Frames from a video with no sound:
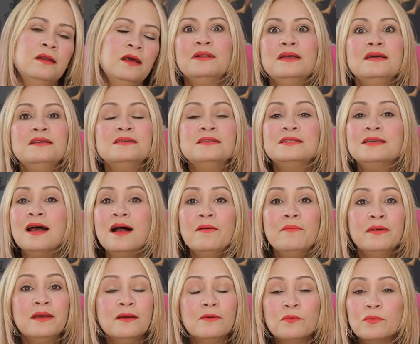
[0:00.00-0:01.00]
Please tell
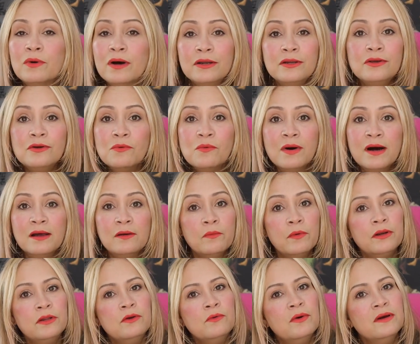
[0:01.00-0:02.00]
me, what do you want?
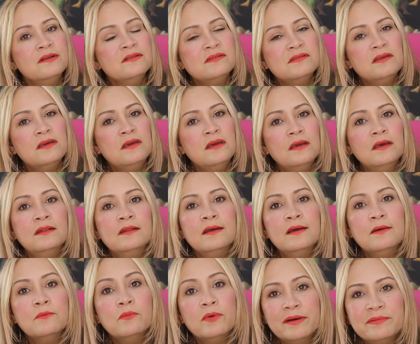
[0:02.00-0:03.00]
What do you want to see in
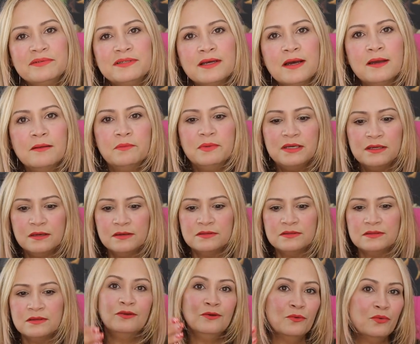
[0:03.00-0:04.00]
the website?
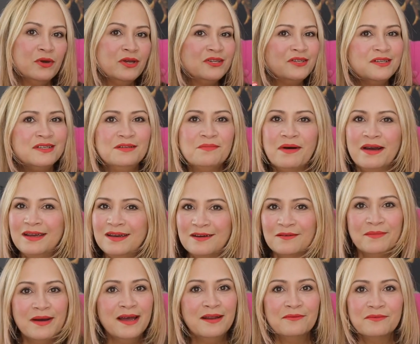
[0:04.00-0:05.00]
Because your wish is my
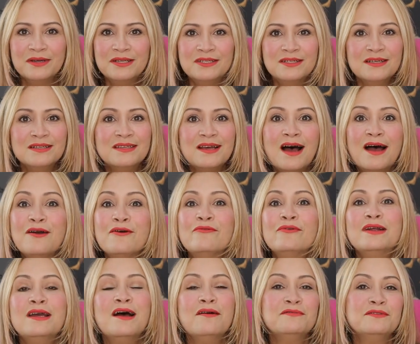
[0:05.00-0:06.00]
command, which is, I
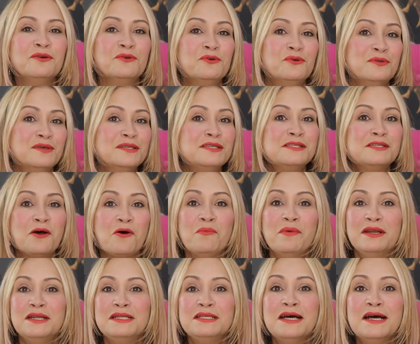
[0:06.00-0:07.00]
already have told you this so
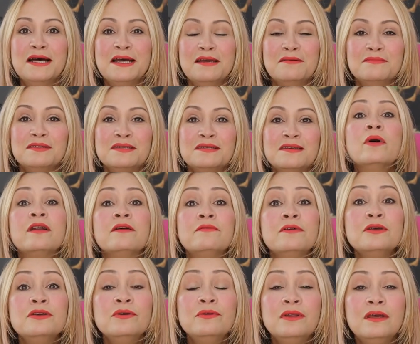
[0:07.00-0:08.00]
many times. Whatever
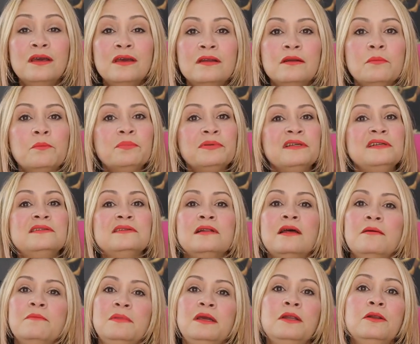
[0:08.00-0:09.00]
you need, please
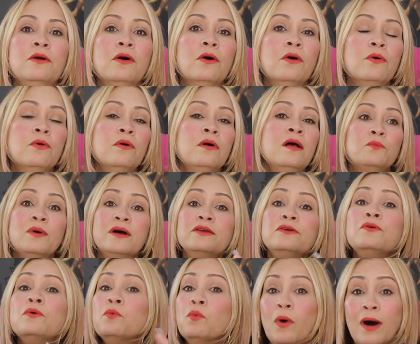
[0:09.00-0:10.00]
let me know what
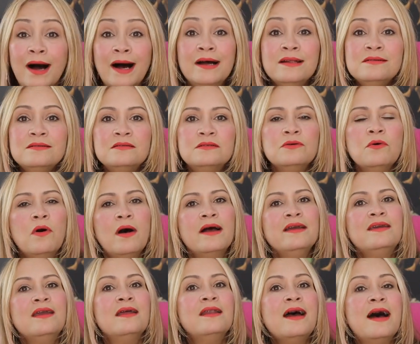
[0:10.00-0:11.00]
you want so I
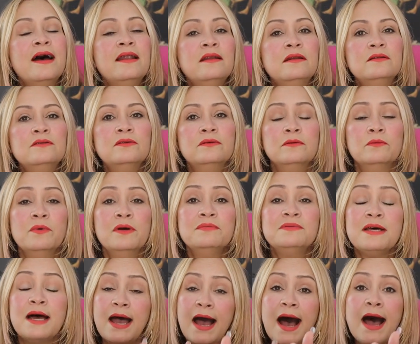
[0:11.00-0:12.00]
can add it into the
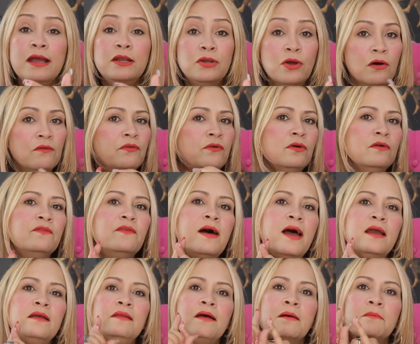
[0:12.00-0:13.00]
website. I know for a
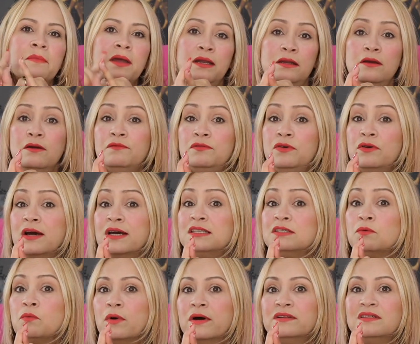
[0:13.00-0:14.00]
fact that many of you
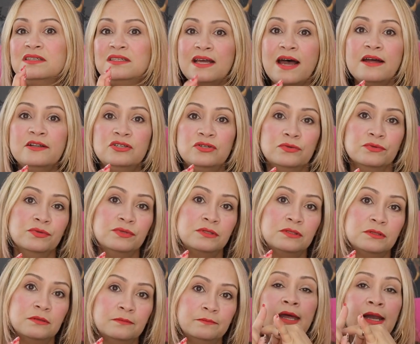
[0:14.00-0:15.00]
guys want
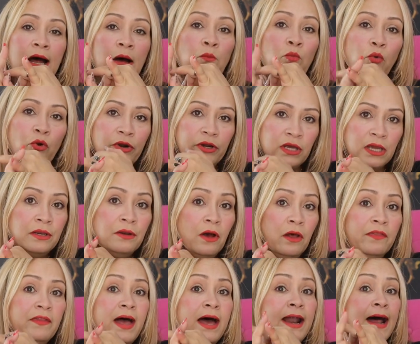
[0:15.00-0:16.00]
statues, and I'm working
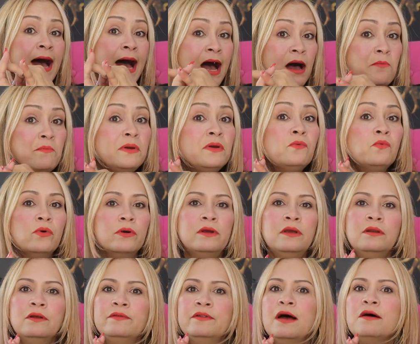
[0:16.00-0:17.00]
on that. I have been
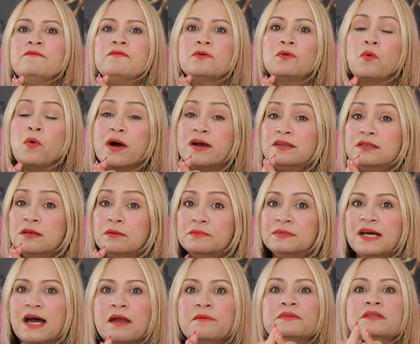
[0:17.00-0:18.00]
working on that for quite some
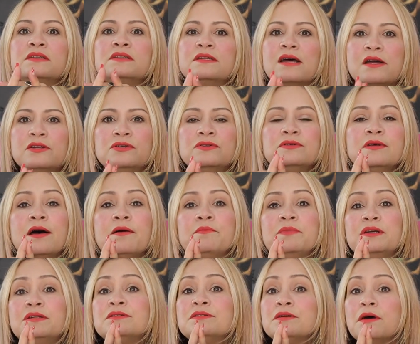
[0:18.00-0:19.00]
time. Statues have
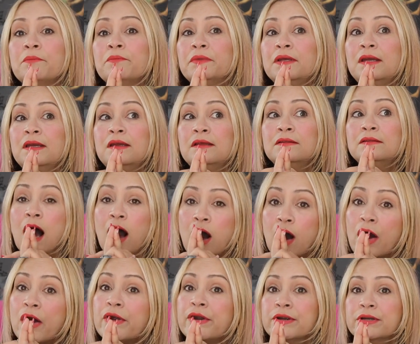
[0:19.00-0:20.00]
been something
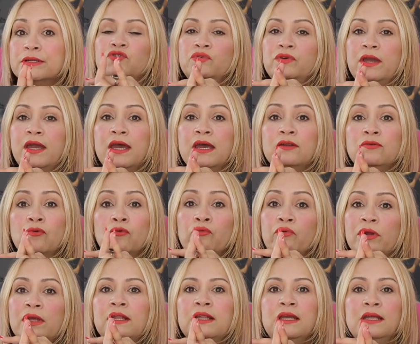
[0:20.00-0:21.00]
hard to get,
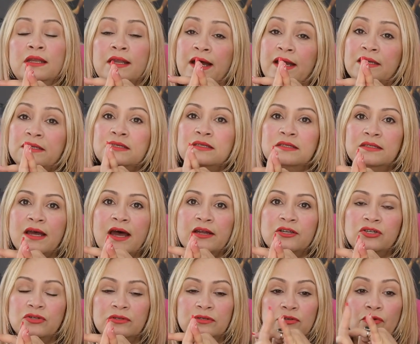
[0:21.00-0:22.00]
really nice
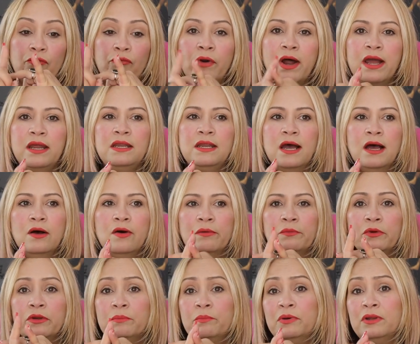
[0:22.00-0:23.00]
statues. Right now, I'm
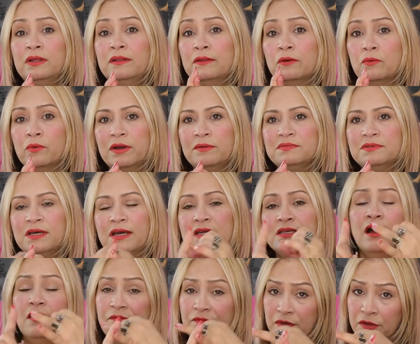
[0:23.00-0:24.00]
going to put in the website
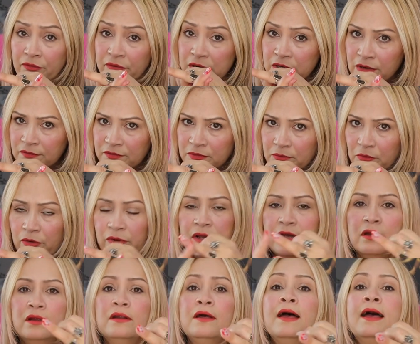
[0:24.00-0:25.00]
a figurine of the
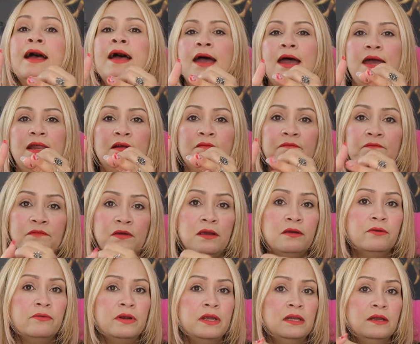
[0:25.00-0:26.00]
Morrigan and a
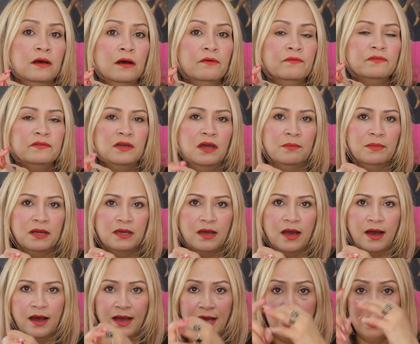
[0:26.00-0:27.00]
figurine of
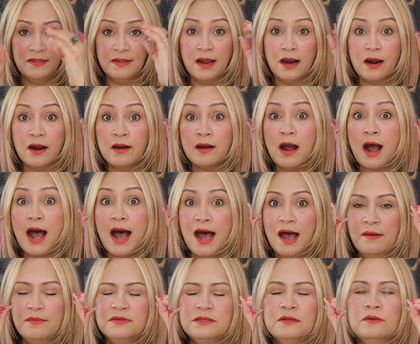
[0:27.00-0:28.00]
Yemaya, and they are
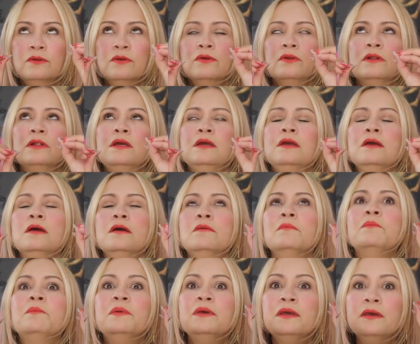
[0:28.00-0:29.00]
absolutely
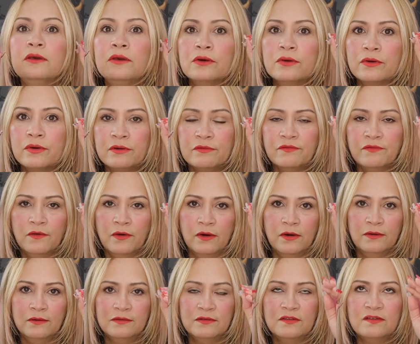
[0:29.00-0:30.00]

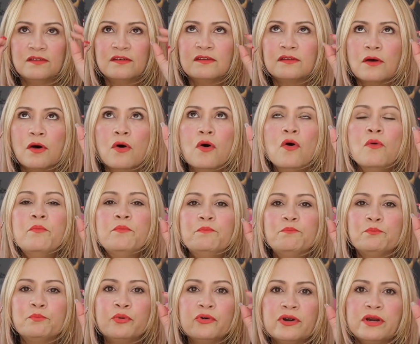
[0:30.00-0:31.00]
beautiful. So
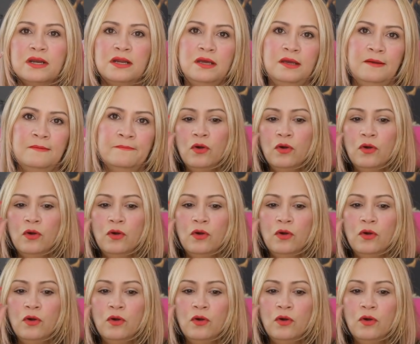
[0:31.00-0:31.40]
pretty.